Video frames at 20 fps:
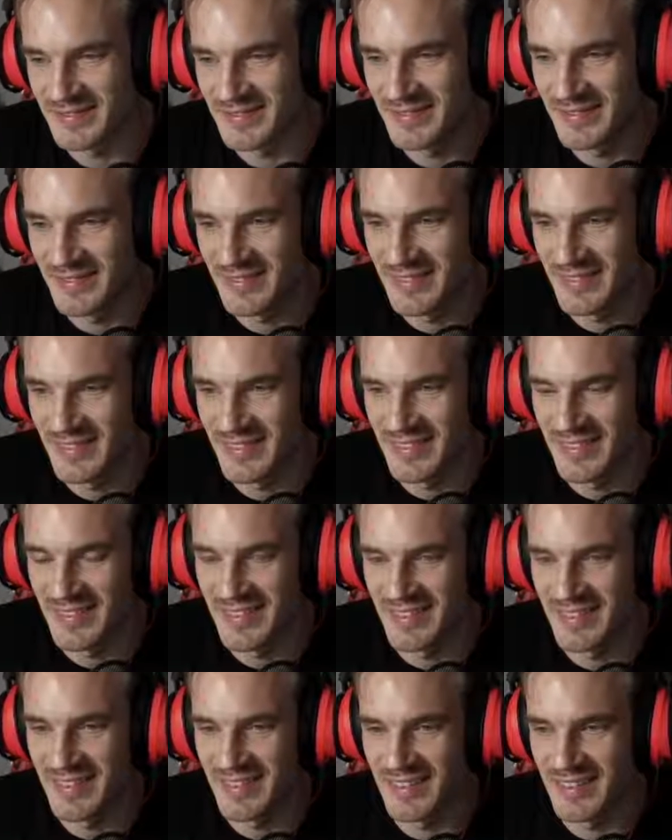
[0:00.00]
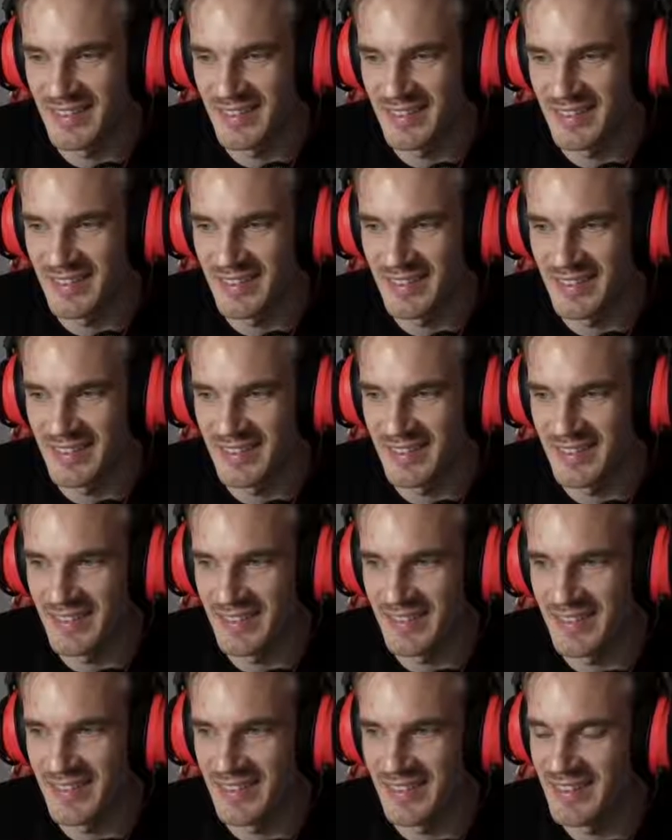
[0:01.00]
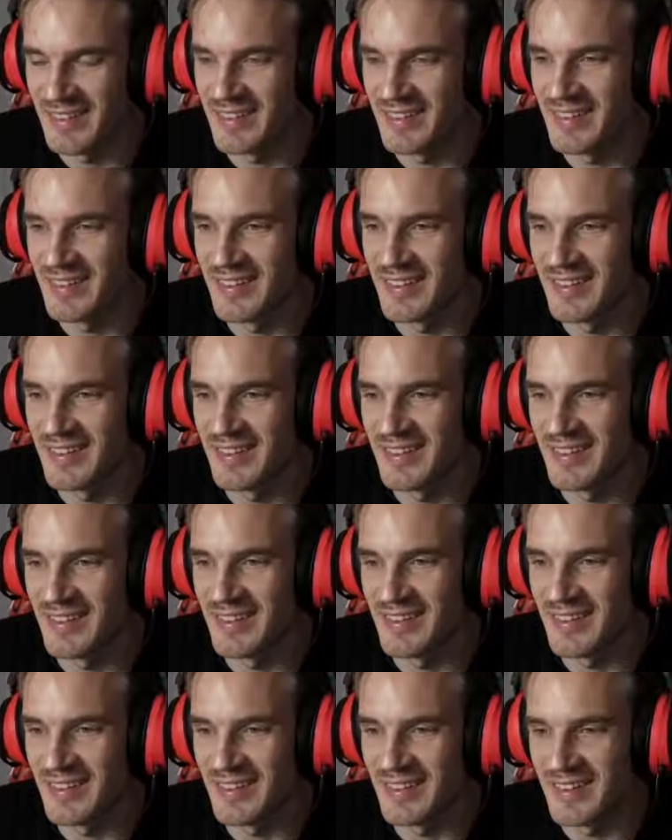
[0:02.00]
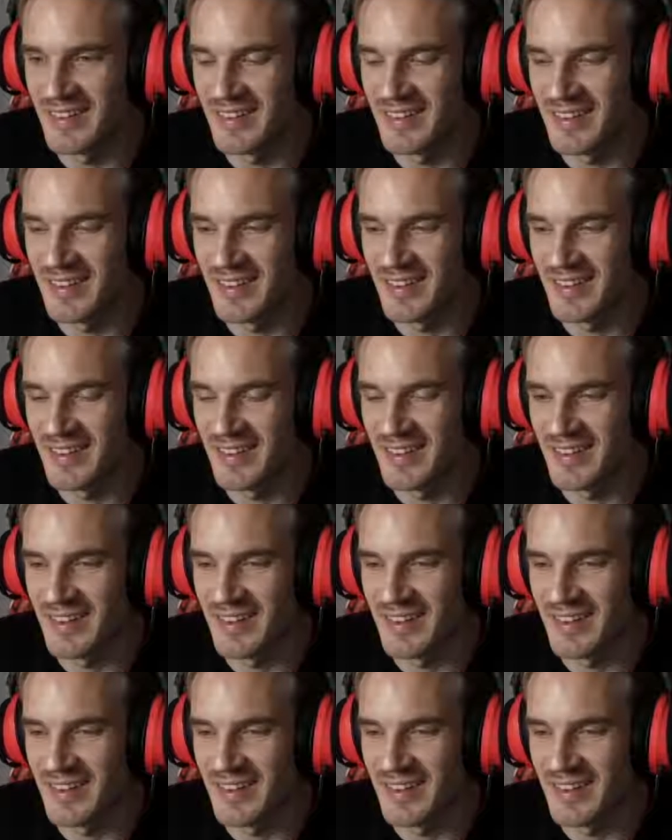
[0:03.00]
[no speech]